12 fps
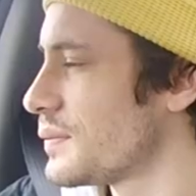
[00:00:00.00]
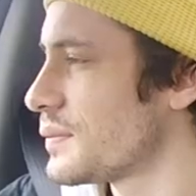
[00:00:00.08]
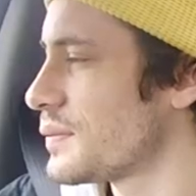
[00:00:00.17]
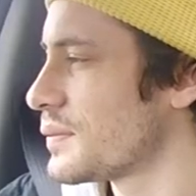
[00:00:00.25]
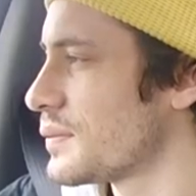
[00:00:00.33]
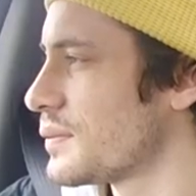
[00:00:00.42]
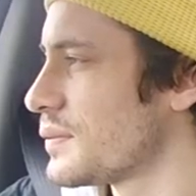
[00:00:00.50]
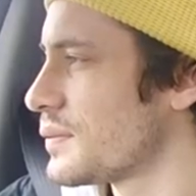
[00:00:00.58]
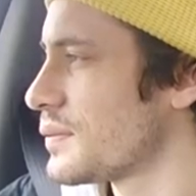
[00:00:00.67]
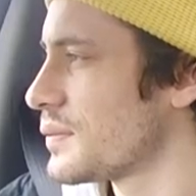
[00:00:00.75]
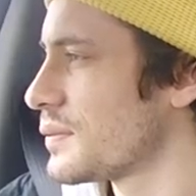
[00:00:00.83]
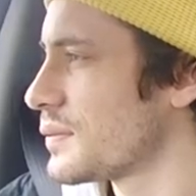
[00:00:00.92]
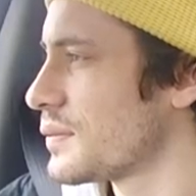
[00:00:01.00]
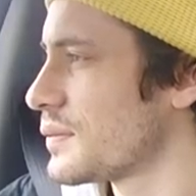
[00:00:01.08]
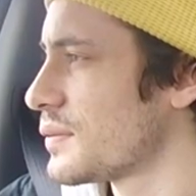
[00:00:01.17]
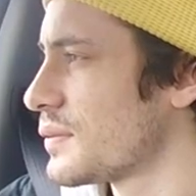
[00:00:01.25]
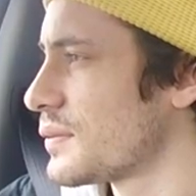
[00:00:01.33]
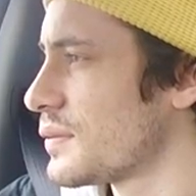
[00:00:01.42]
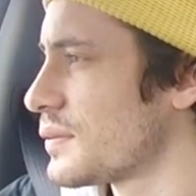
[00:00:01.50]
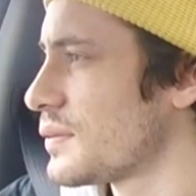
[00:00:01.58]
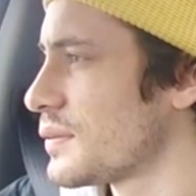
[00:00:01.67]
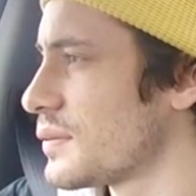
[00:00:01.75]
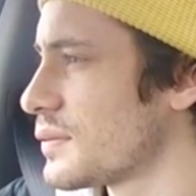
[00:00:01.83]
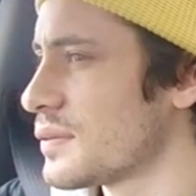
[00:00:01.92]

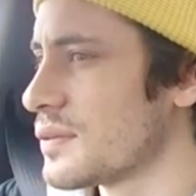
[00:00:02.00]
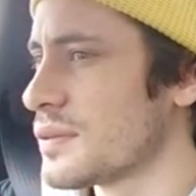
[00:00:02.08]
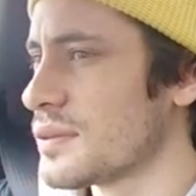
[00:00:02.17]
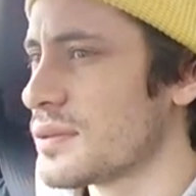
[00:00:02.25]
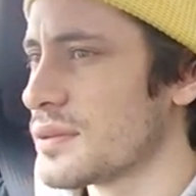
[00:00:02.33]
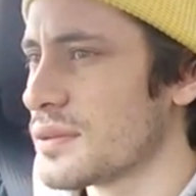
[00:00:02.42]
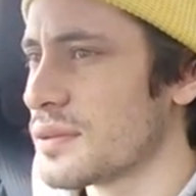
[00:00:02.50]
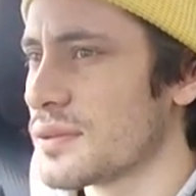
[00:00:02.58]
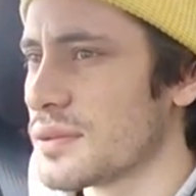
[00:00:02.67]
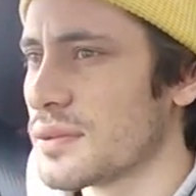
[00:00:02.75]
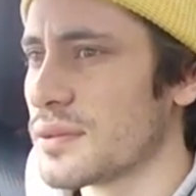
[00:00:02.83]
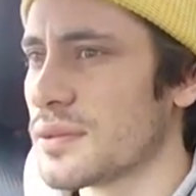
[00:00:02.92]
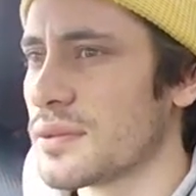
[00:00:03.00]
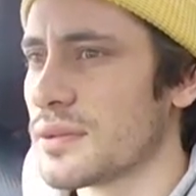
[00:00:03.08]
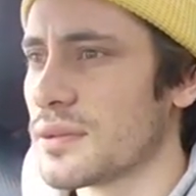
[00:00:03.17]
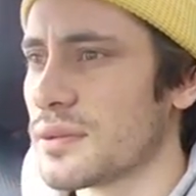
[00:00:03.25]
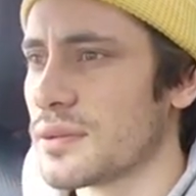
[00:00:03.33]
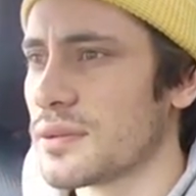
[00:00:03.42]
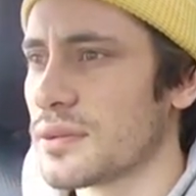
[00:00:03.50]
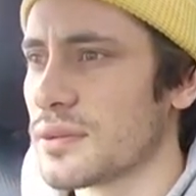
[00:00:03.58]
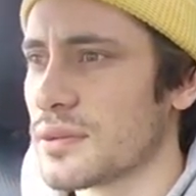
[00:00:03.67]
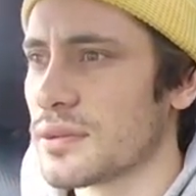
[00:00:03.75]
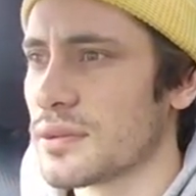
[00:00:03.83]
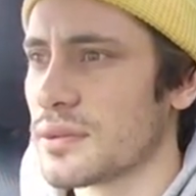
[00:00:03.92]

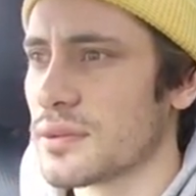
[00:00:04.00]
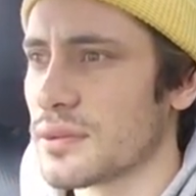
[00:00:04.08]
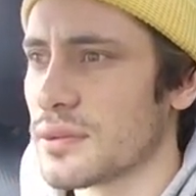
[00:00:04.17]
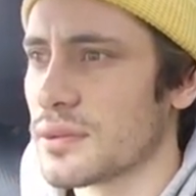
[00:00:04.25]
No words are spoken by the person on screen.